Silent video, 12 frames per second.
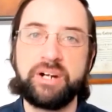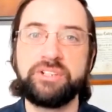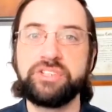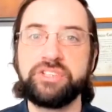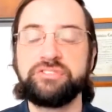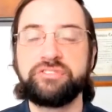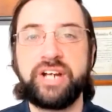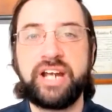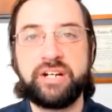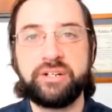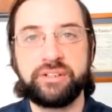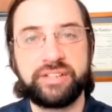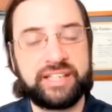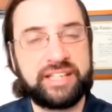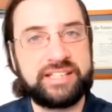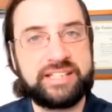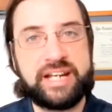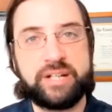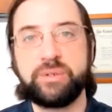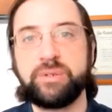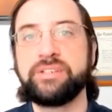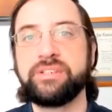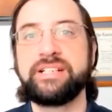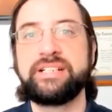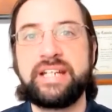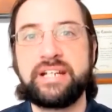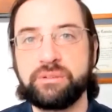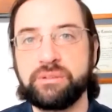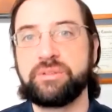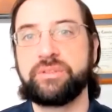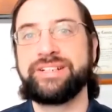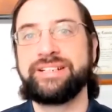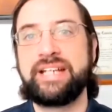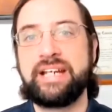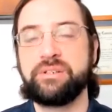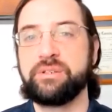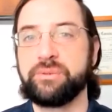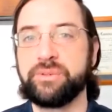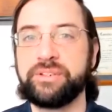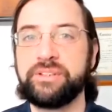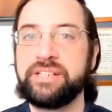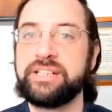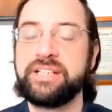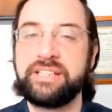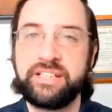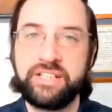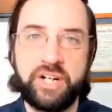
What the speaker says: The margins for error, they get narrower and narrower and narrower.